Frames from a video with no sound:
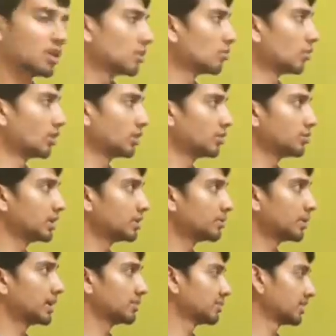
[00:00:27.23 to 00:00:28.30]
what do you mean
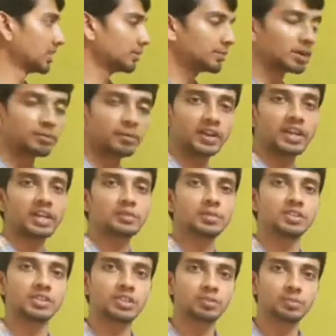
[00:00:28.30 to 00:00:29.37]
by a sigma finite
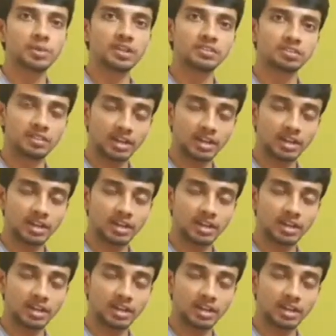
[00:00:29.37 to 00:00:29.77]
measure space